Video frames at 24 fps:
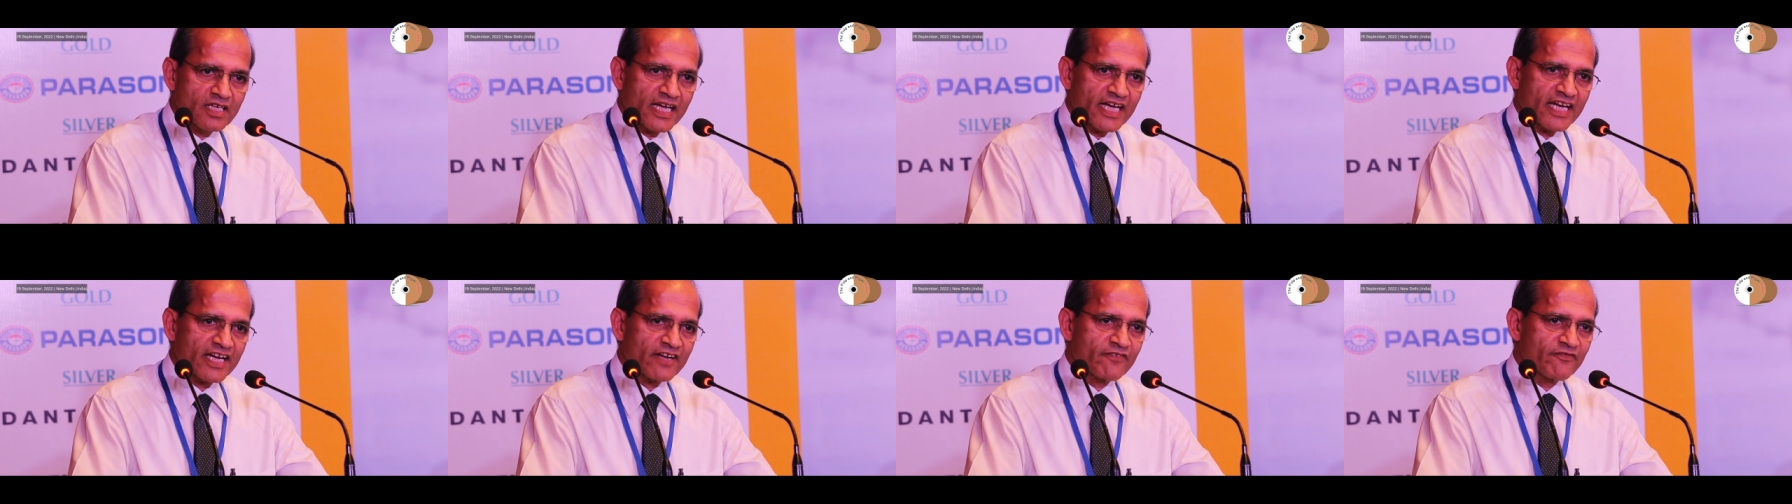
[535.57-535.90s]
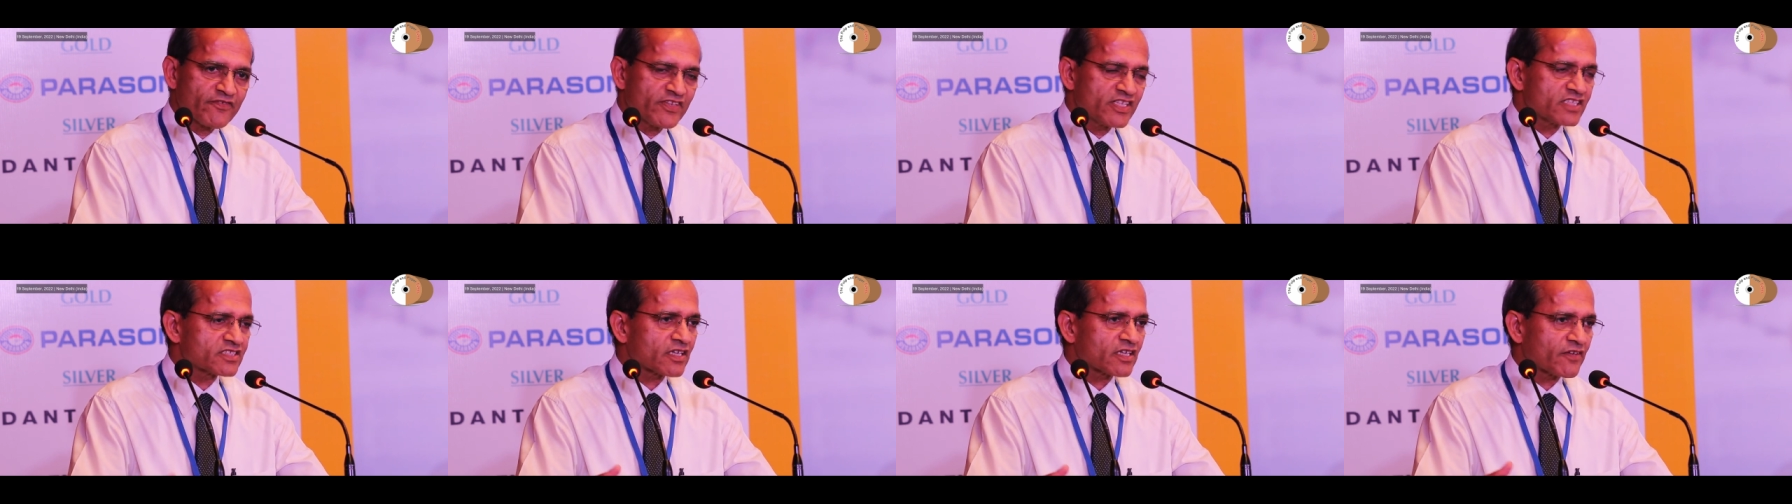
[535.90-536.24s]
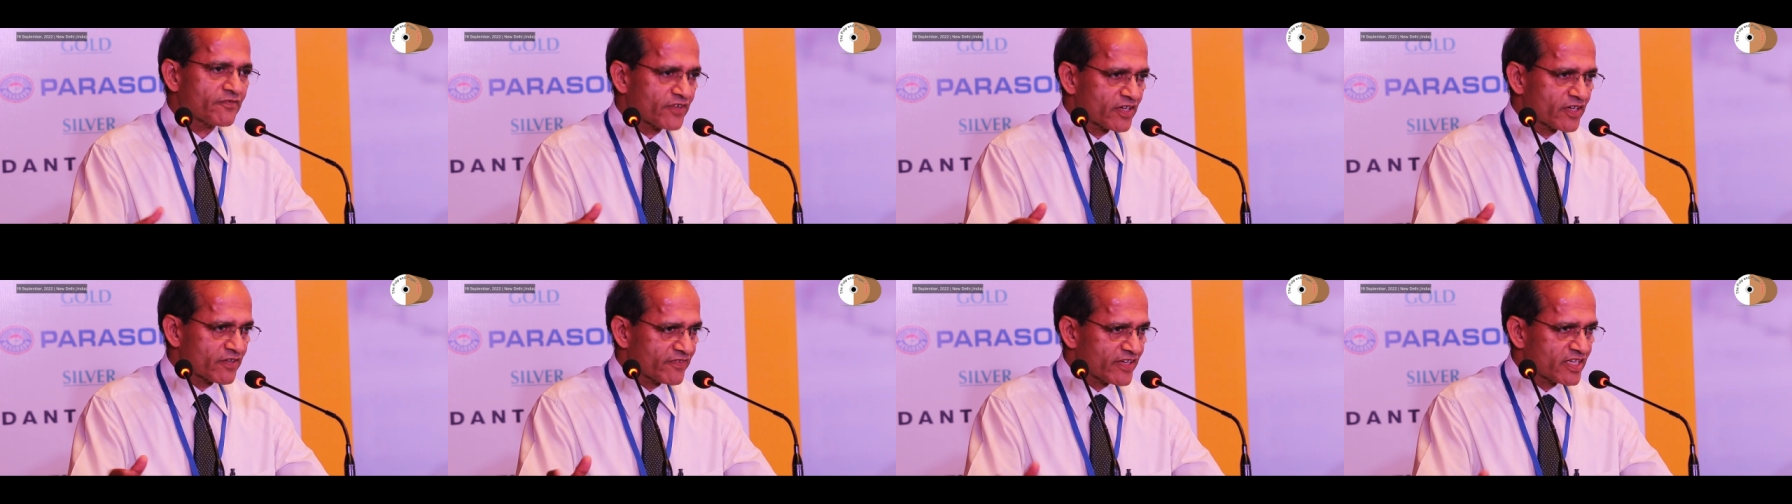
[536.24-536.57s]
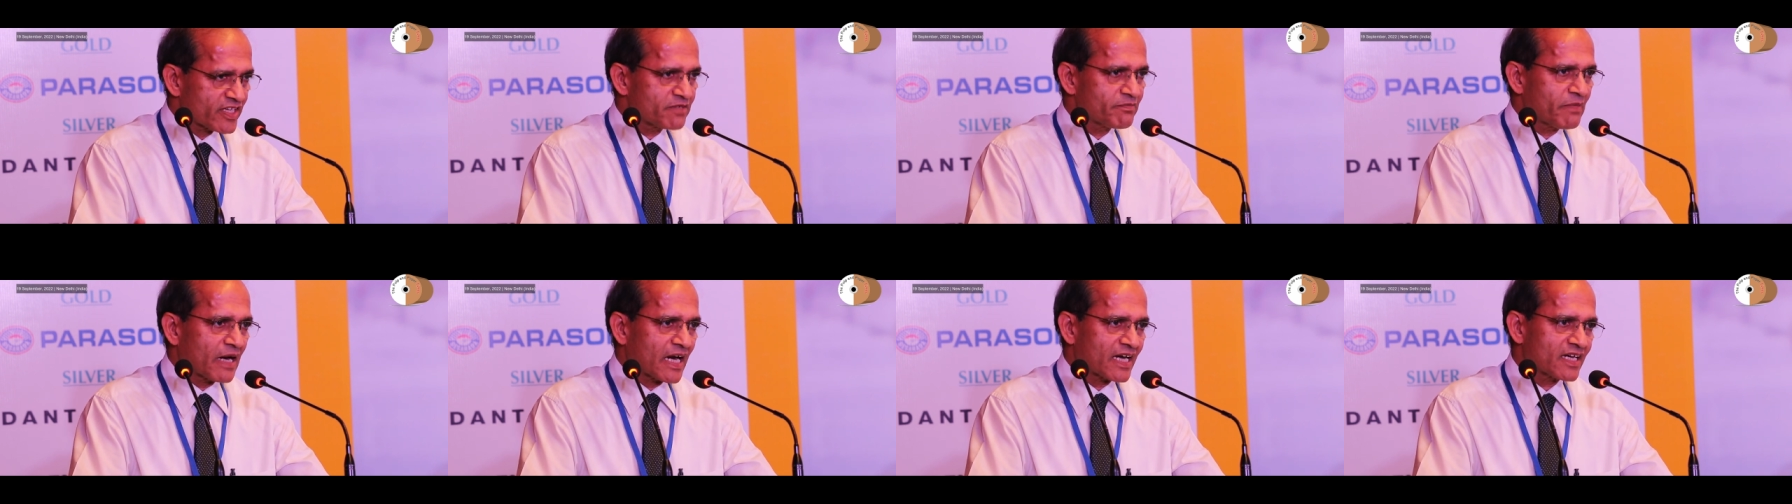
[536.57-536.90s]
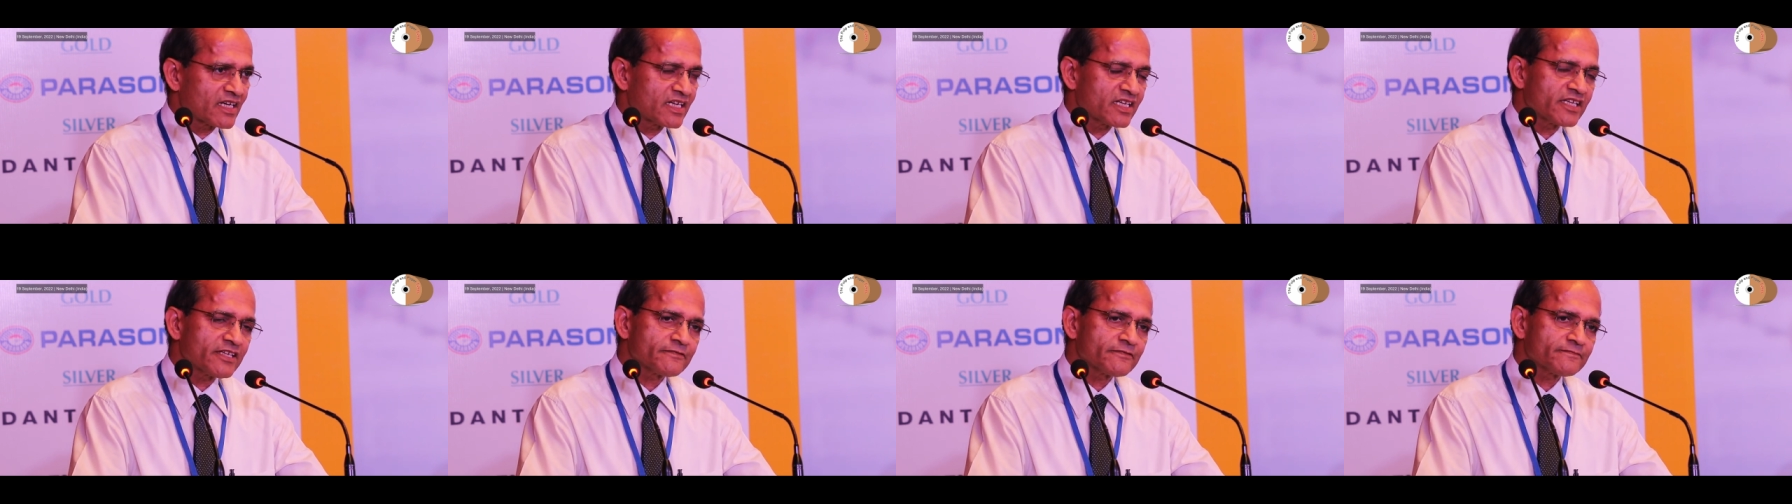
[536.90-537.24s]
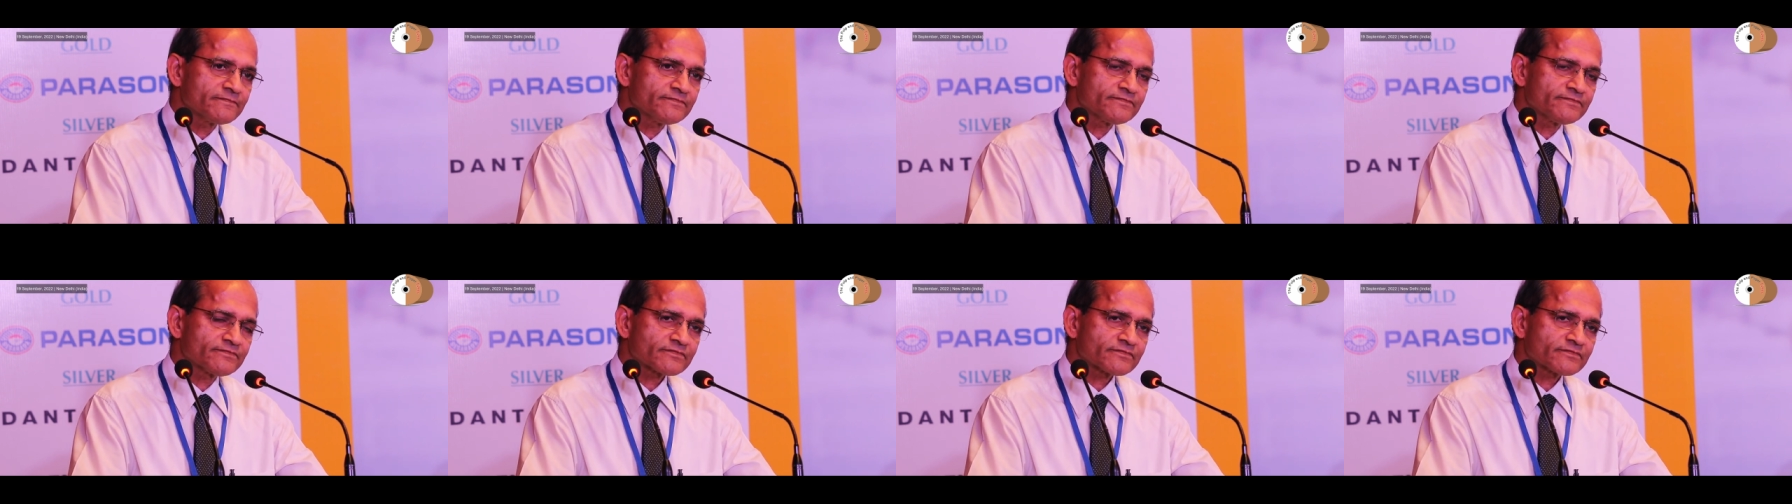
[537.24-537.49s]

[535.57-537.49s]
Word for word: and we suffered very badly.